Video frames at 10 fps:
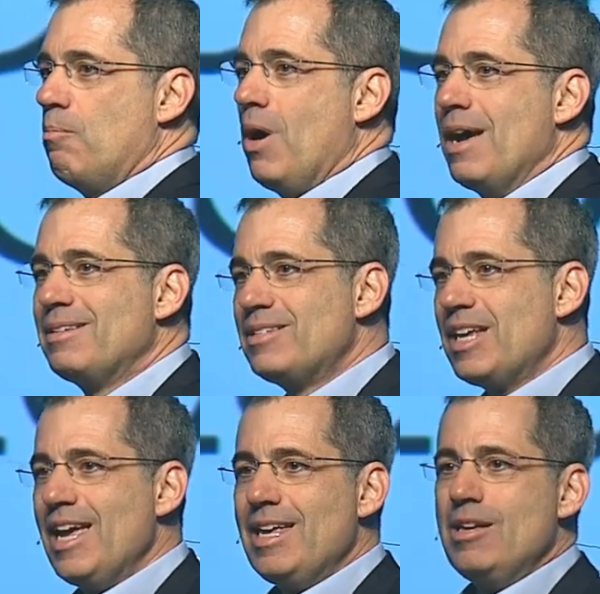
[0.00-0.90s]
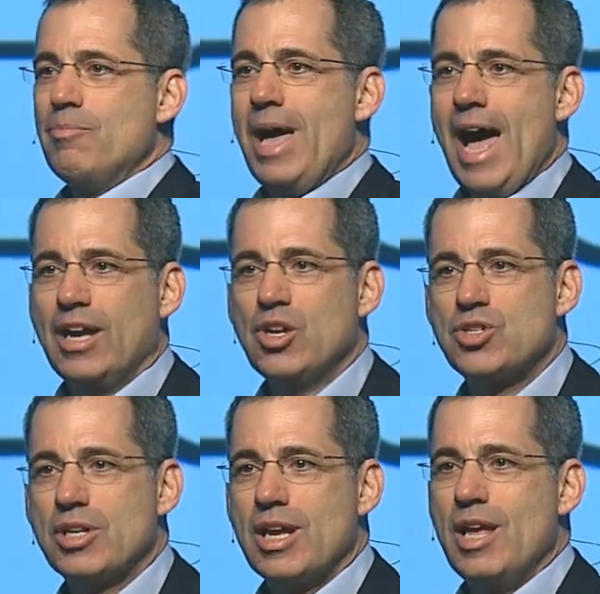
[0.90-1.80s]
by taking a
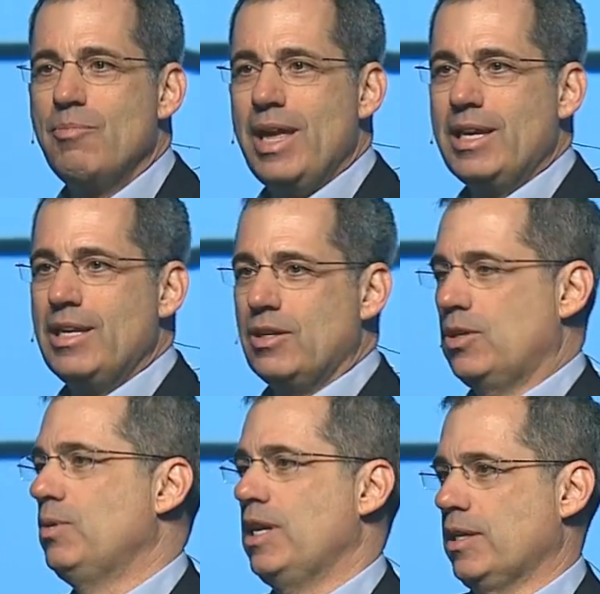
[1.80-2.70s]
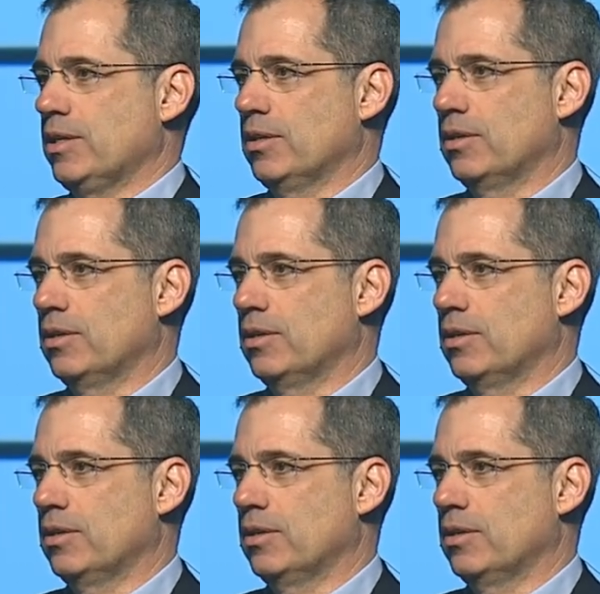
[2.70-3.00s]
package and making it unique